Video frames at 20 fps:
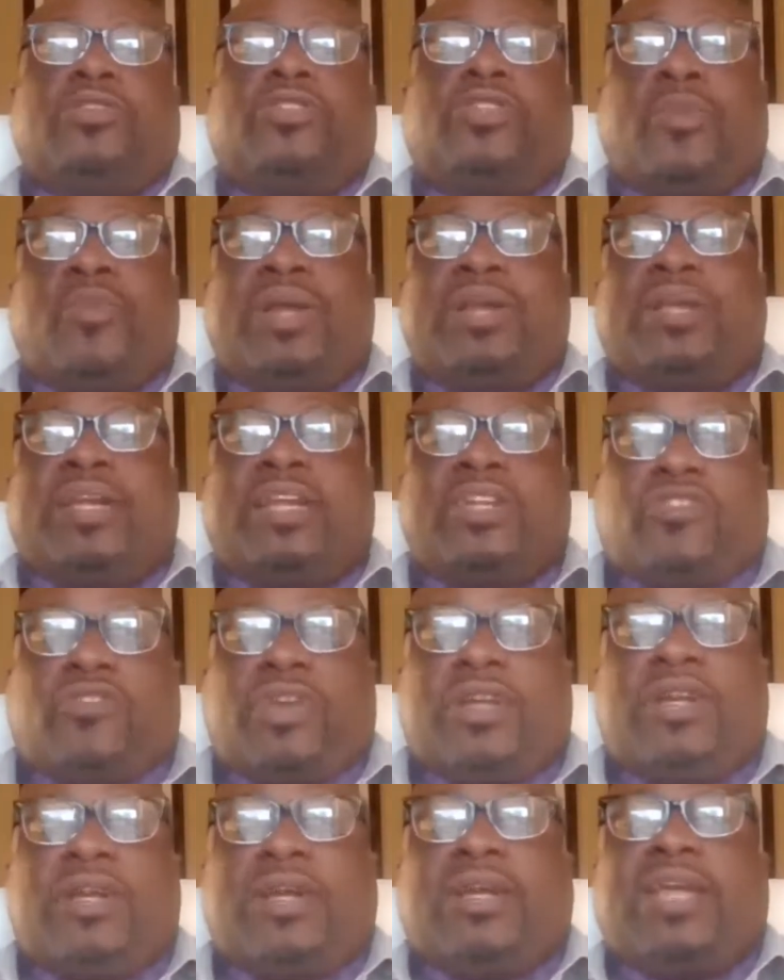So when
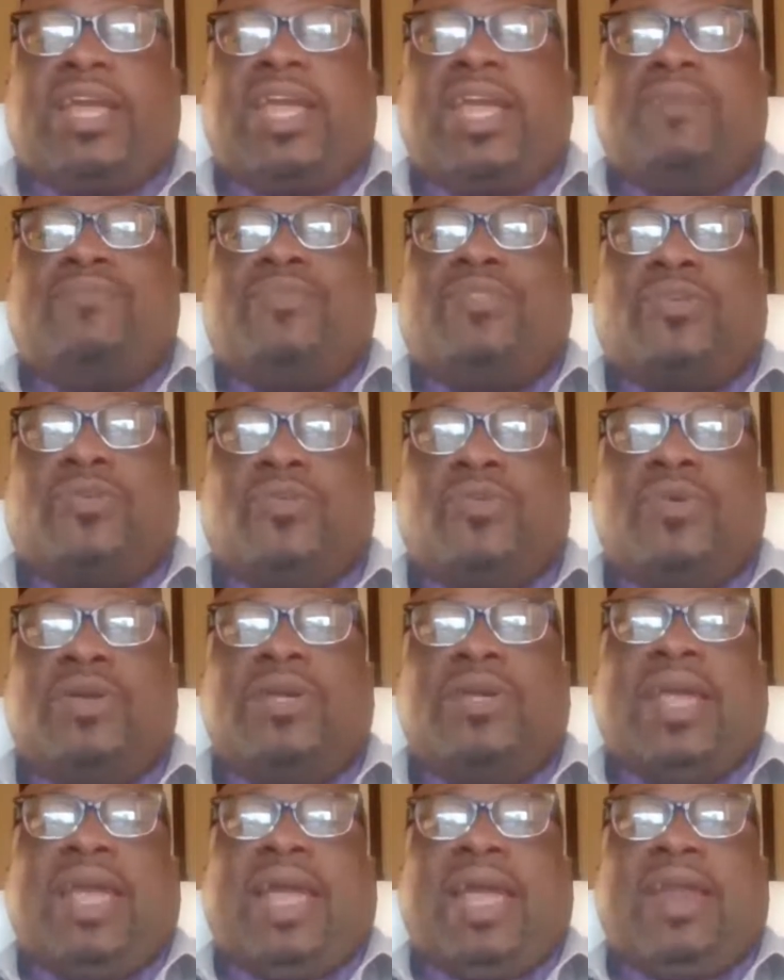Katrina came
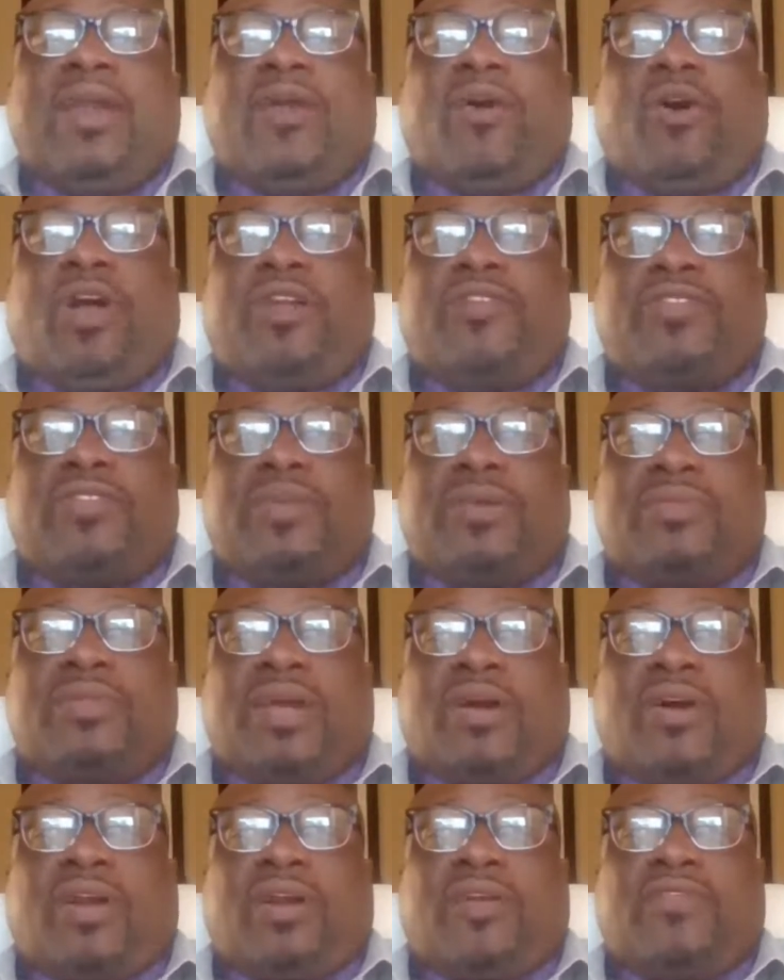through, and all
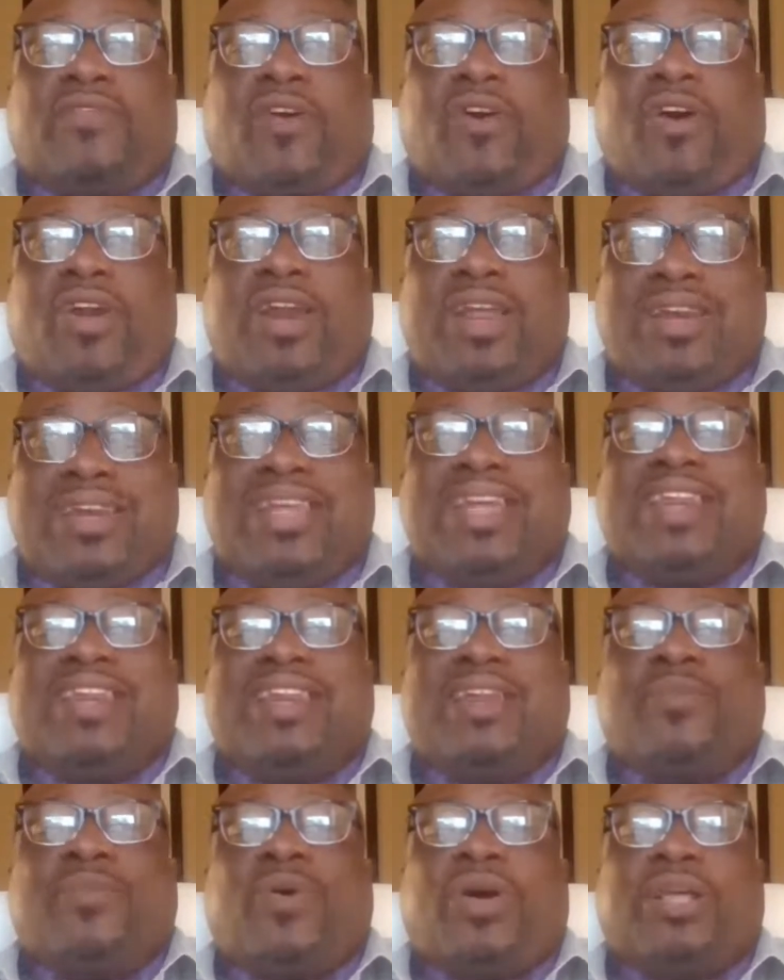it
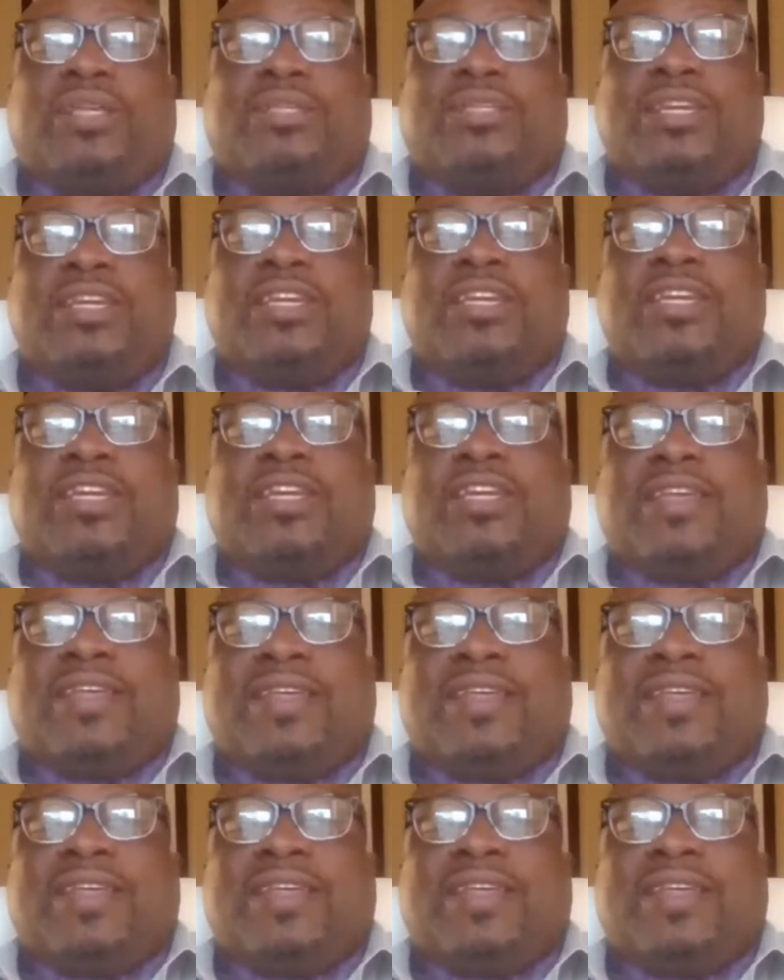needed was